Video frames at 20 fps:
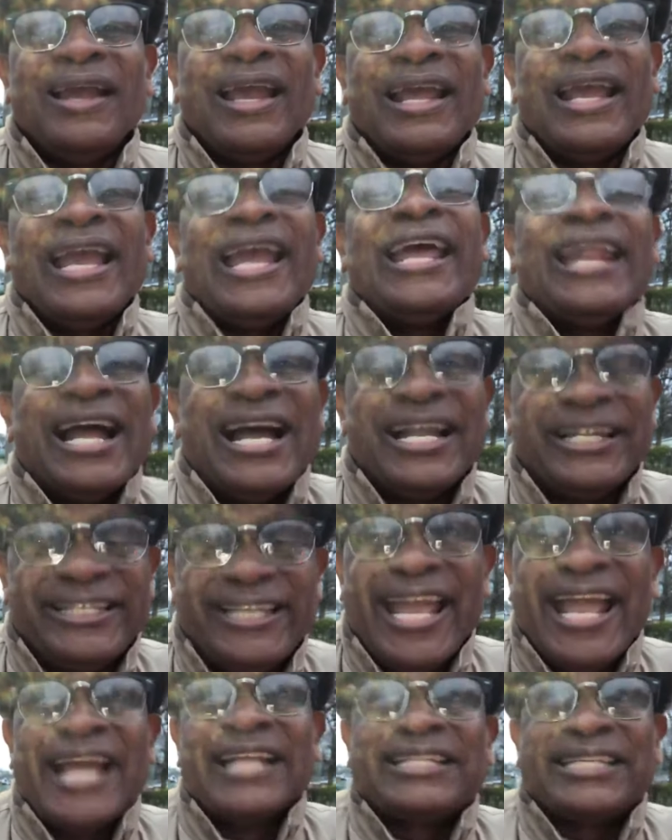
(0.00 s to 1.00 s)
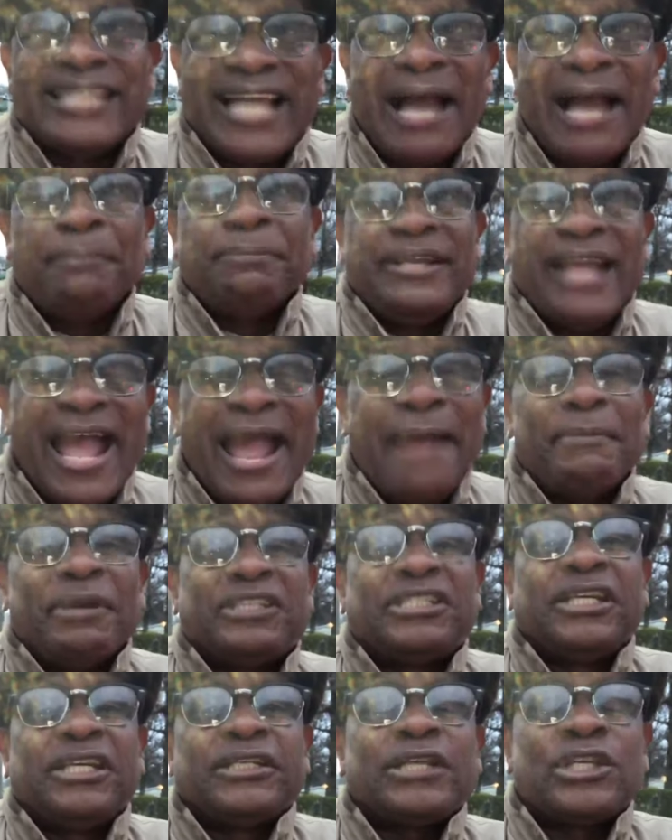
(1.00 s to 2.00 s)
It undid some
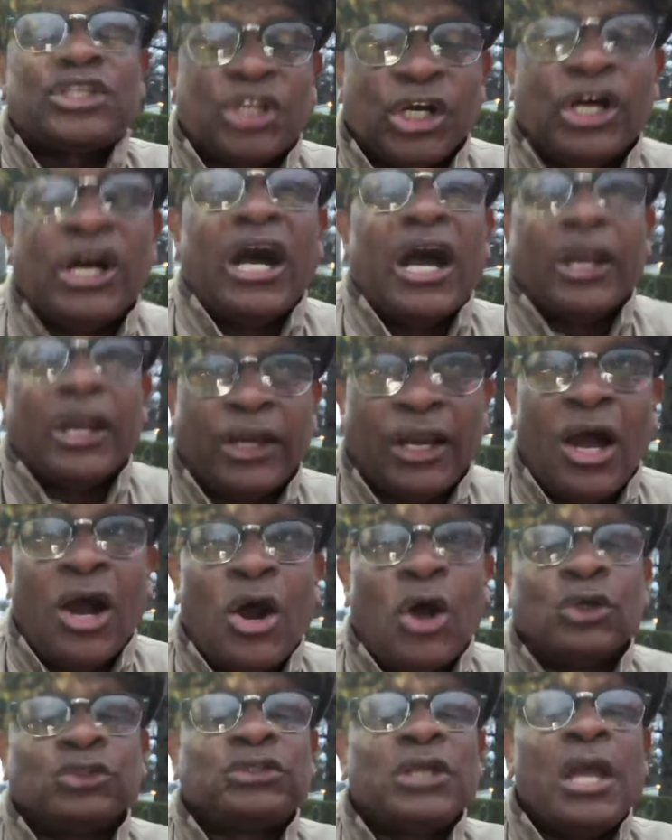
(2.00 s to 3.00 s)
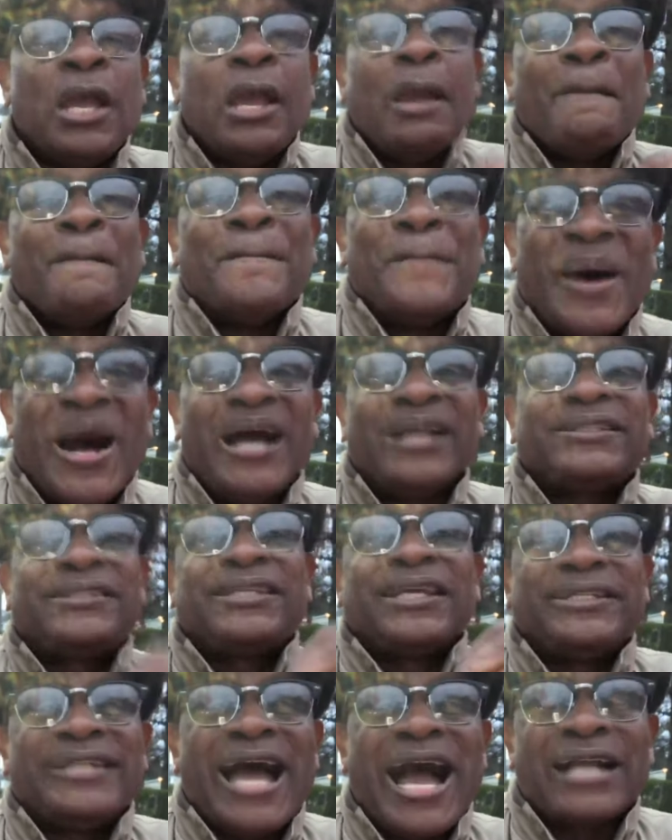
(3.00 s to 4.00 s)
damages to her lungs, but
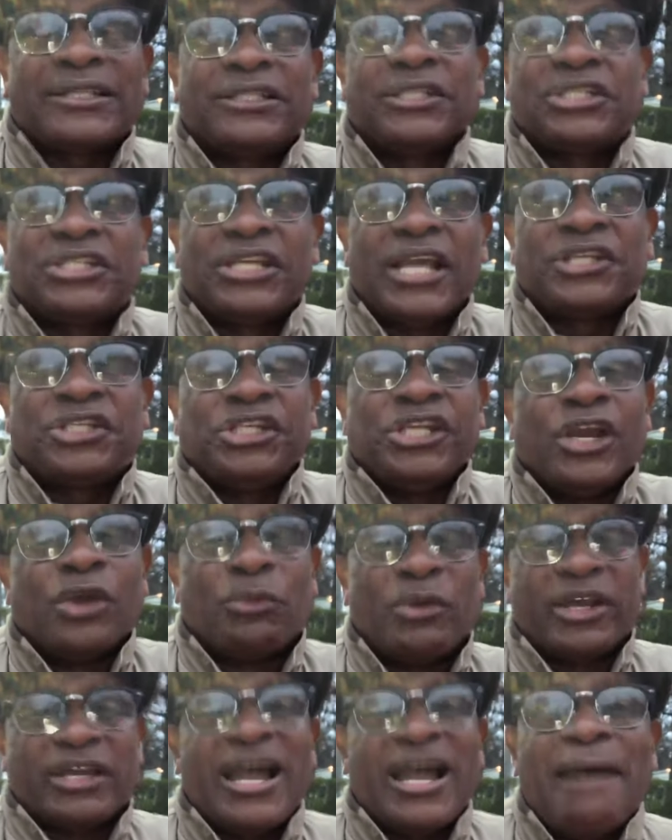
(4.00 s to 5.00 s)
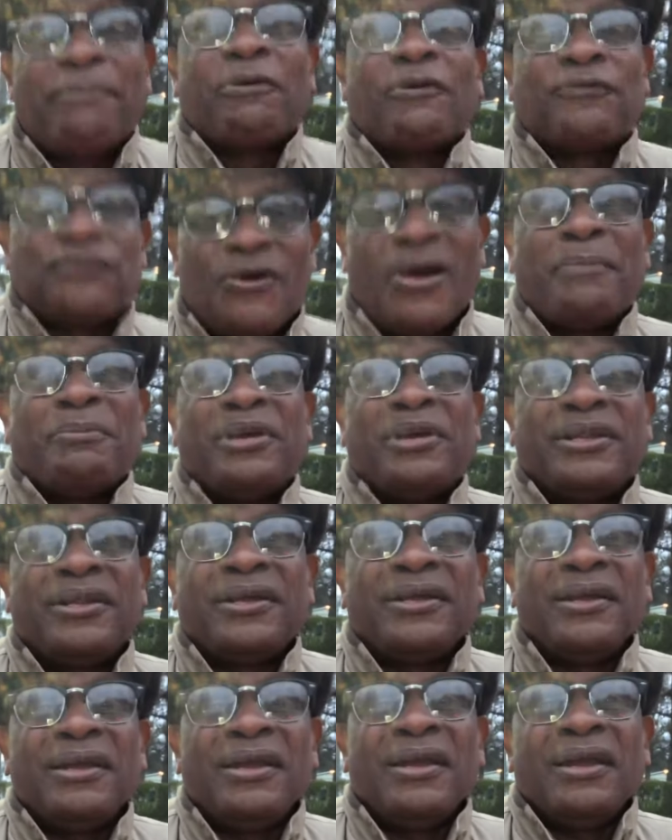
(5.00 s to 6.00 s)
the doctor says she'll recover from it.
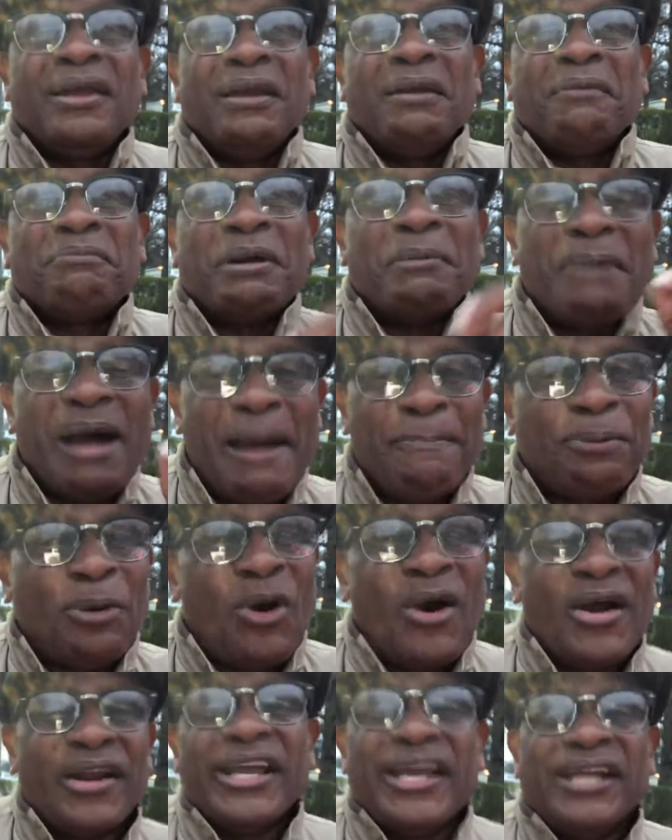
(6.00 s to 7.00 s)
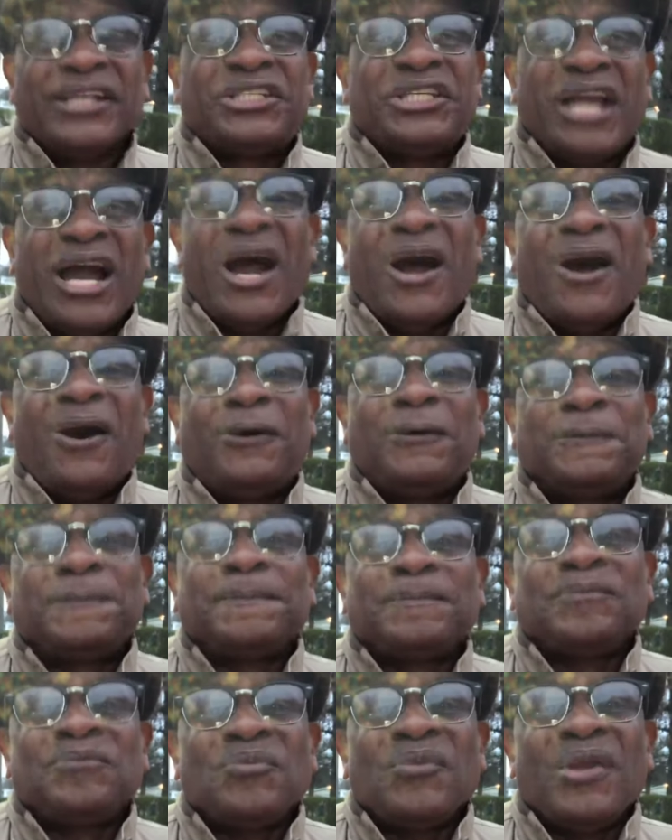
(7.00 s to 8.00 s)
But my point is, y'all,
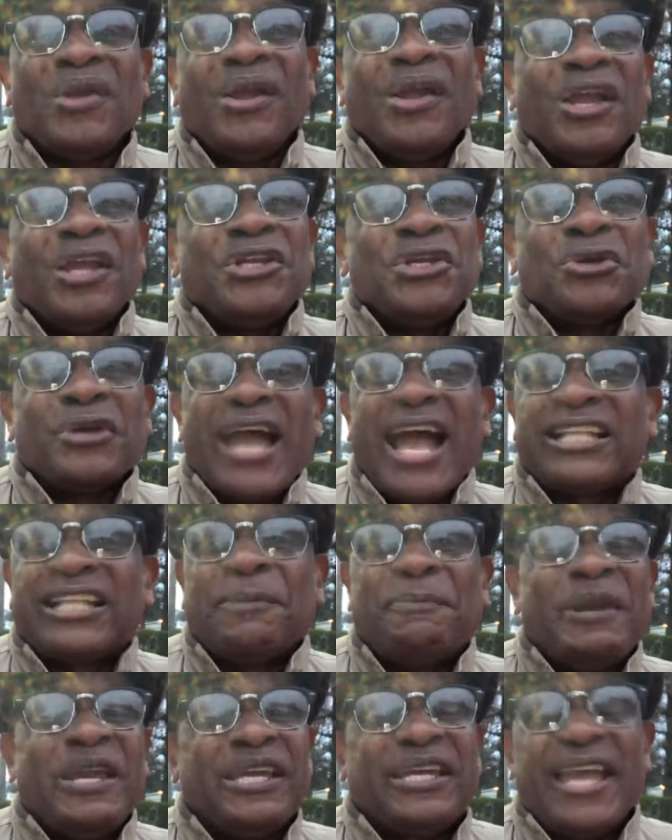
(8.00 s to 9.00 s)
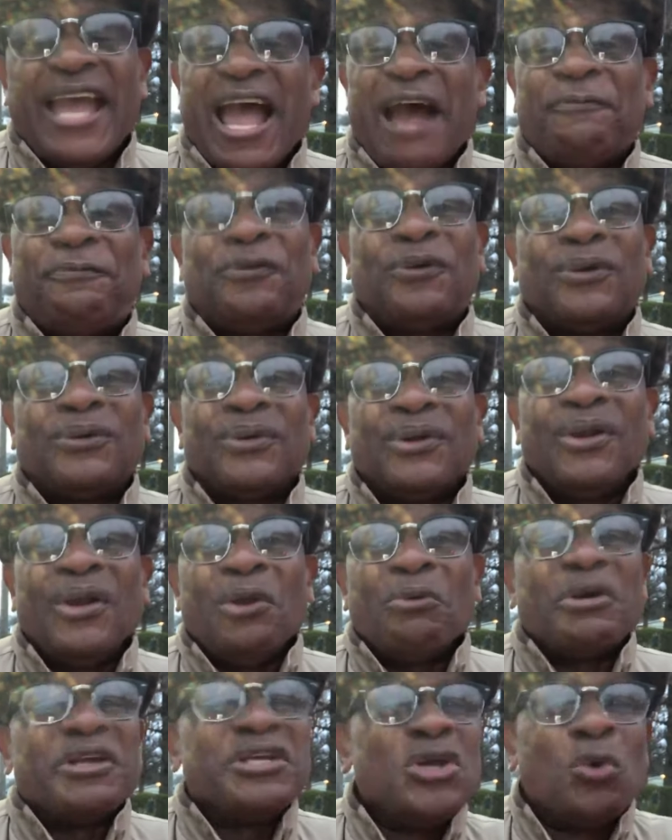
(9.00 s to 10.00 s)
you got to be careful
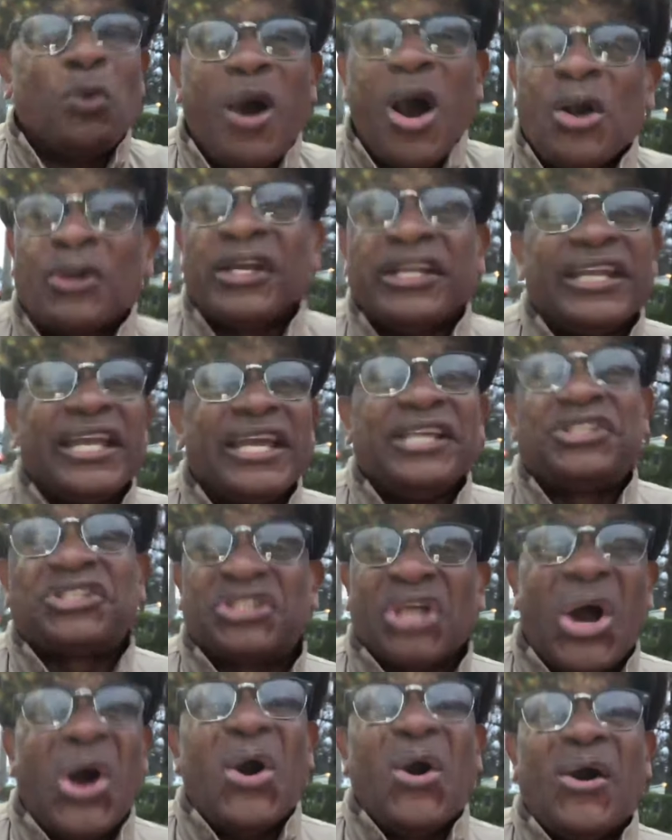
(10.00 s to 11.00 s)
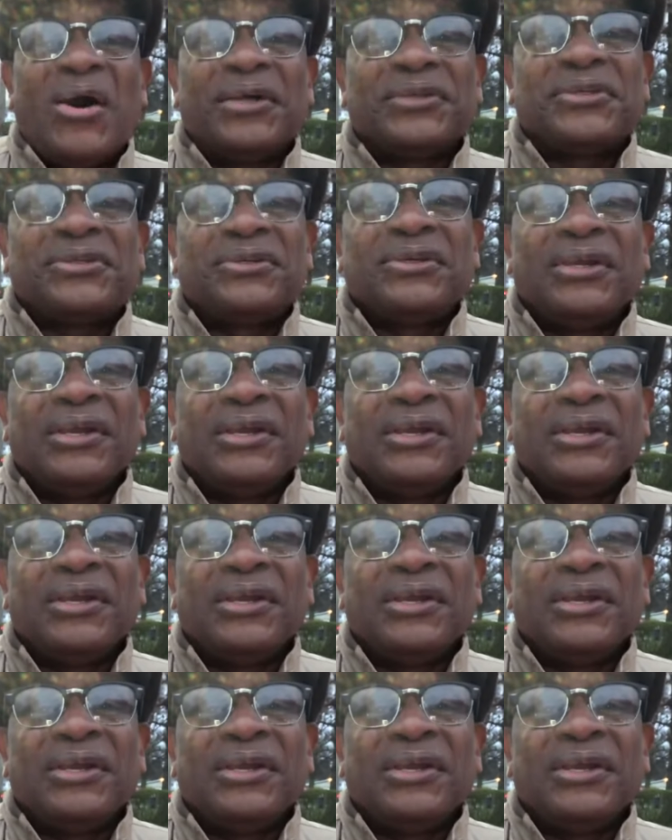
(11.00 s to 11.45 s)
when you walk in these stores.